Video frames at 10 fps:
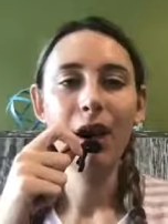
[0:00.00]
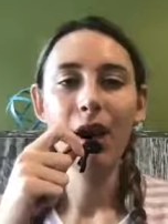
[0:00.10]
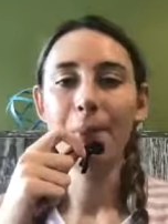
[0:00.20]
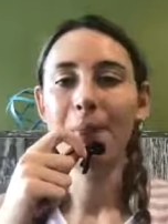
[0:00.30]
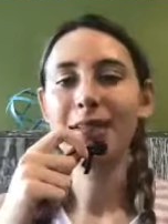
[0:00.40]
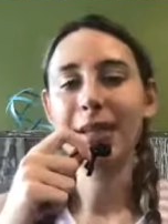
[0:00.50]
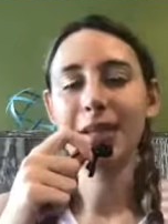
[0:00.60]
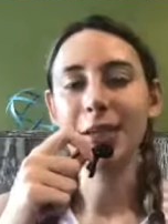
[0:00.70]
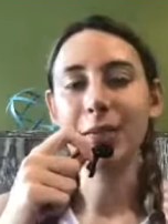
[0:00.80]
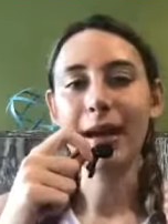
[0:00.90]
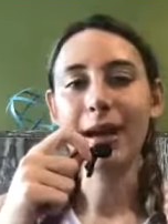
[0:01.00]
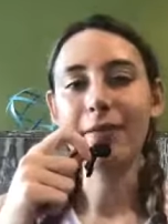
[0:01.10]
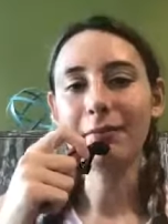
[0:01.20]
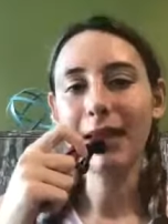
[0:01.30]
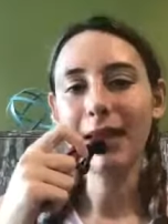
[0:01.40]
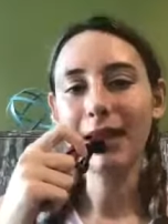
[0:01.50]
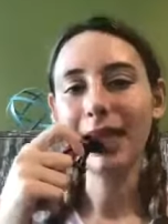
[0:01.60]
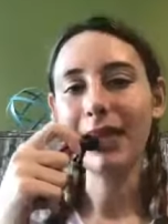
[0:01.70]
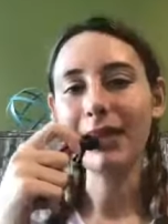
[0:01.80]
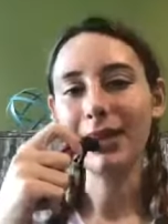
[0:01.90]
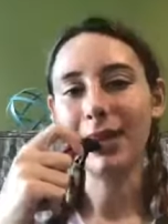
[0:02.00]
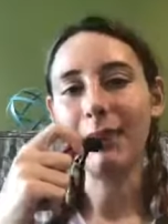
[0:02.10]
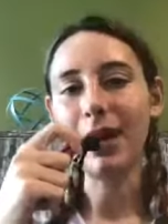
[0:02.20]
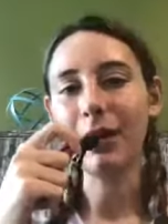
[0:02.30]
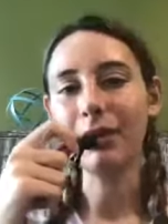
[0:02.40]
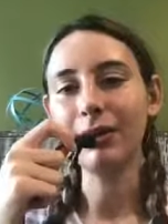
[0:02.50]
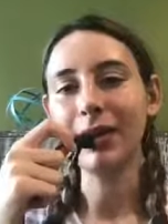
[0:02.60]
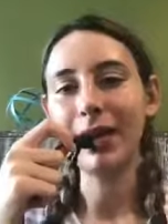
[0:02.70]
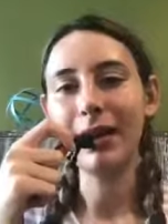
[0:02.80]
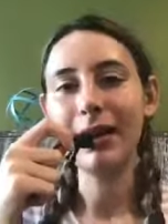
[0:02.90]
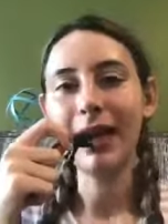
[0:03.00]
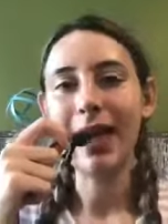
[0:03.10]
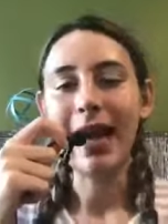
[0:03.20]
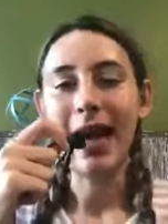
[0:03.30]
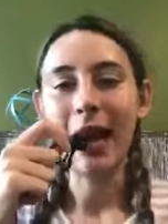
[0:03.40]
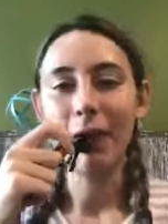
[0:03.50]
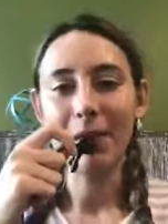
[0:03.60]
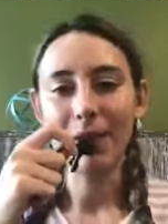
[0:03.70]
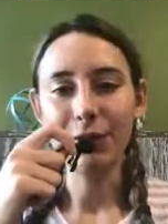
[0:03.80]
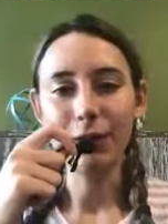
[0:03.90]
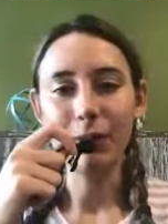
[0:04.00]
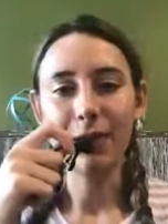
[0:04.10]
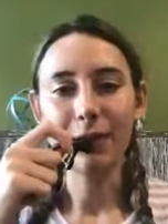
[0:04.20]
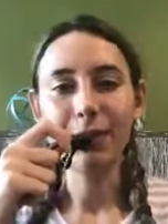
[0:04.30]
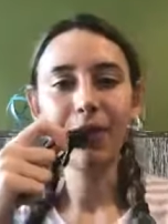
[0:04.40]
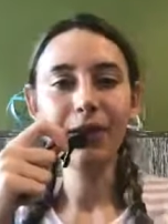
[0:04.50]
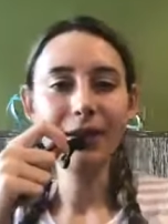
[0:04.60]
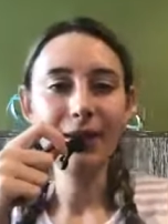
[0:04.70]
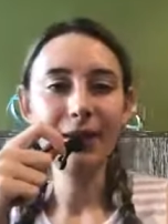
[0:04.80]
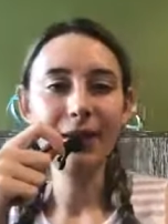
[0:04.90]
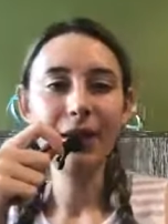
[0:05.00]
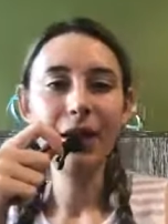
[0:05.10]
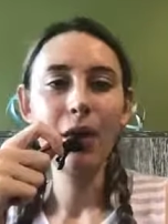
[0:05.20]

on mistakes you have made and think about like how it made you a better person